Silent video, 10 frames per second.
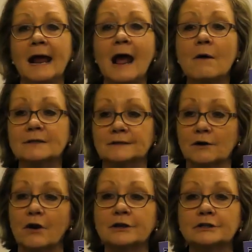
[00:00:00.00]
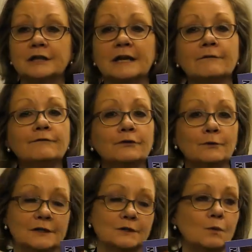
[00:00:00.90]
how it's going to
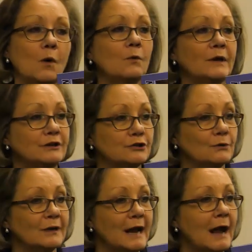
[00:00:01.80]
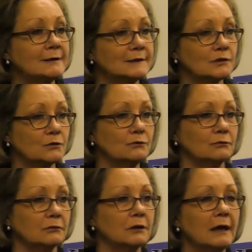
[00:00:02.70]
influence what we do in our
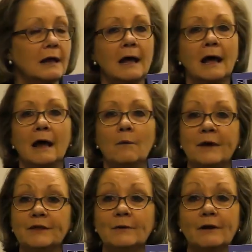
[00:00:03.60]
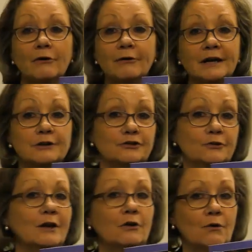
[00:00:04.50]
school, and whether we're already
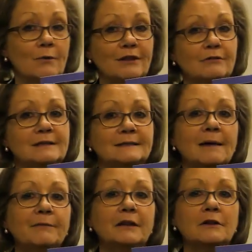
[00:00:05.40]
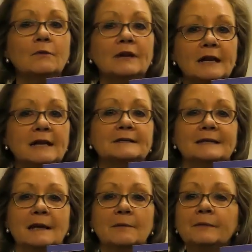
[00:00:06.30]
doing it or whether it's something that we need
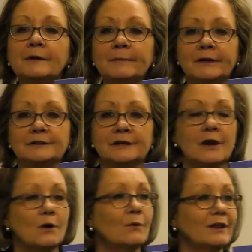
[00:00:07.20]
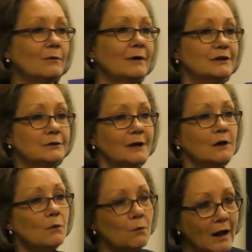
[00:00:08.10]
to implement, whether we're
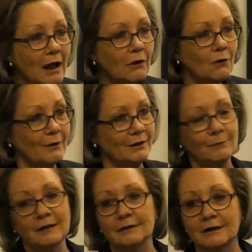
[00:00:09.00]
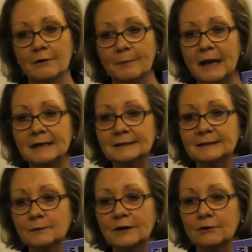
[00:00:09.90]
doing it well or whether there are
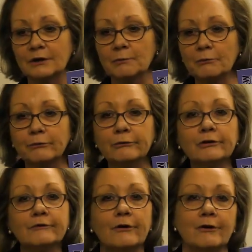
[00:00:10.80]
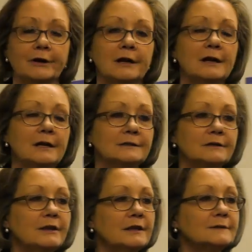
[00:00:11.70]
places we could improve on.
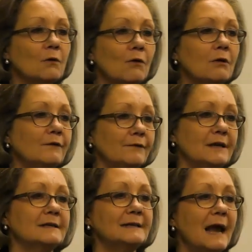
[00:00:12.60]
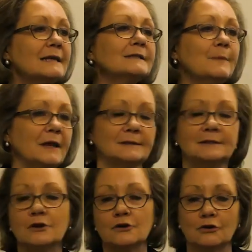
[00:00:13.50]
So there's all of these aspects
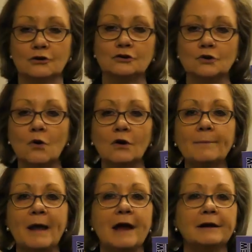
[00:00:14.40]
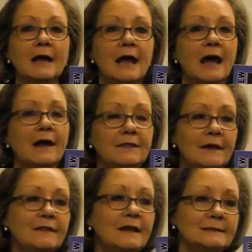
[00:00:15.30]
that you can talk about. And
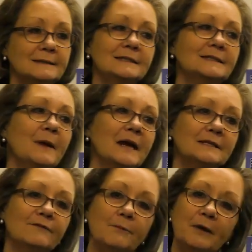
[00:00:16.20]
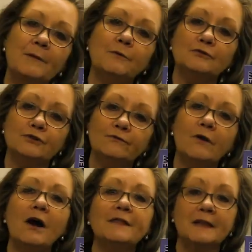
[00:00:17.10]
then there's the space for people to
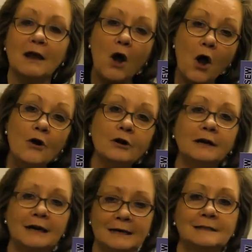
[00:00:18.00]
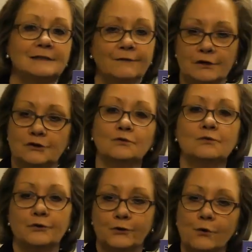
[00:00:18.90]
write their own
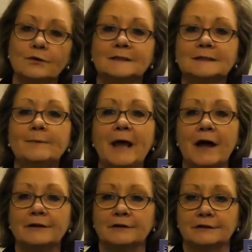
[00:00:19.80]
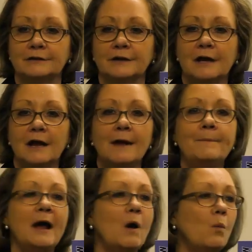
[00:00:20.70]
individual thoughts about it,
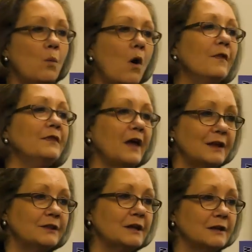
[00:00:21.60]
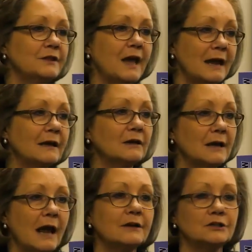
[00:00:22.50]
about what they think they
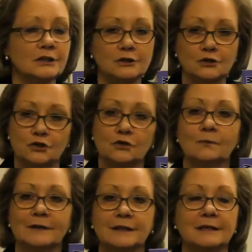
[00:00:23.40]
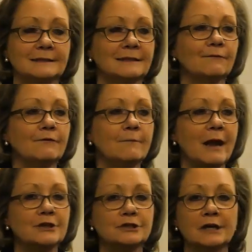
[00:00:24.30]
can actually do with this
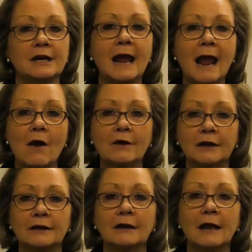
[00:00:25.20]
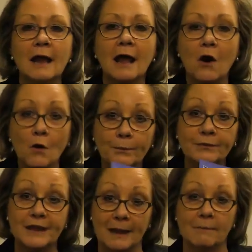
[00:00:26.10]
information and how it can
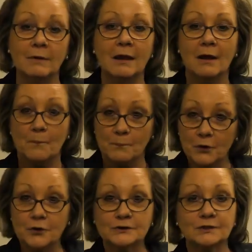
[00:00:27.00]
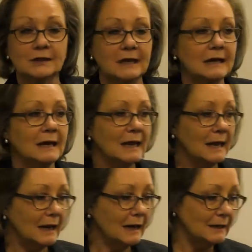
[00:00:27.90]
help them personally
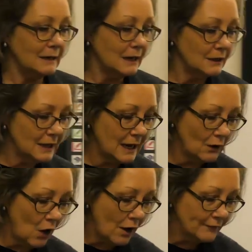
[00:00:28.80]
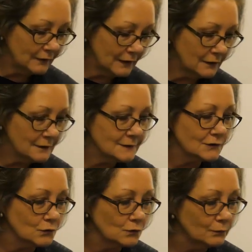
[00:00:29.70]
in their life in the
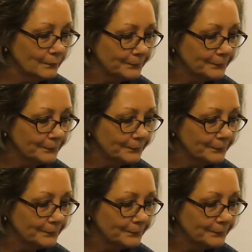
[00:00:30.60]
school.